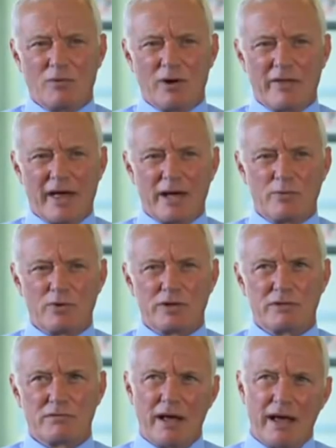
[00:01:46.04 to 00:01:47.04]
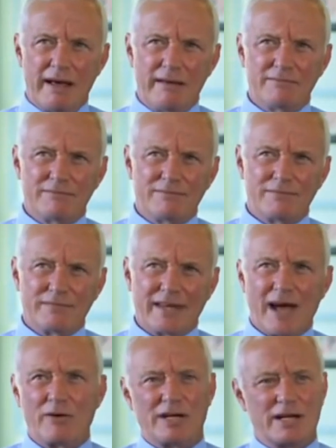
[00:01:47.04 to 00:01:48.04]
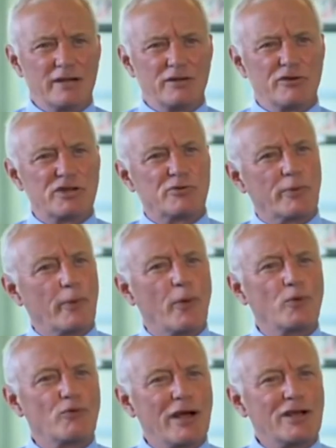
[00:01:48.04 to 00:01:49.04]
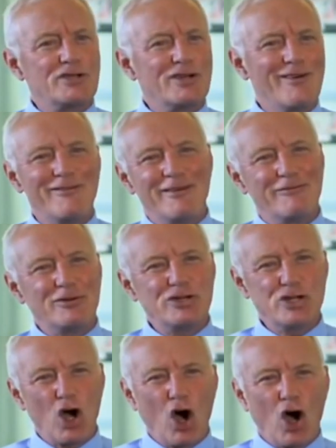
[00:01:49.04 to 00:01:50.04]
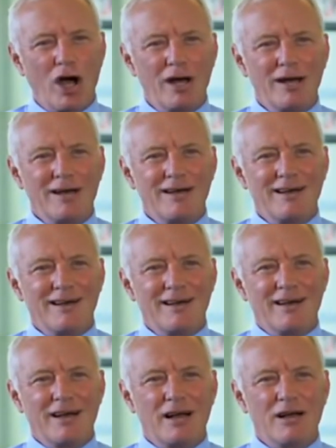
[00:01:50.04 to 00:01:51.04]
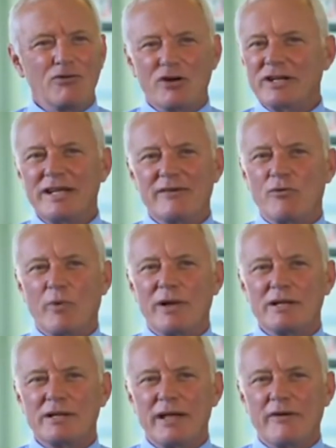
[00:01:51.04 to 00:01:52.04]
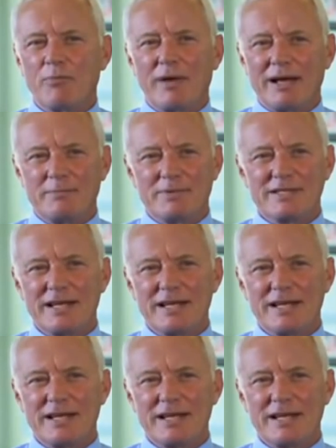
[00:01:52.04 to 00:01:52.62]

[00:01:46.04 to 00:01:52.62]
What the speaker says: where they would calculate the risk-reward ratio of every shot. Ronnie never played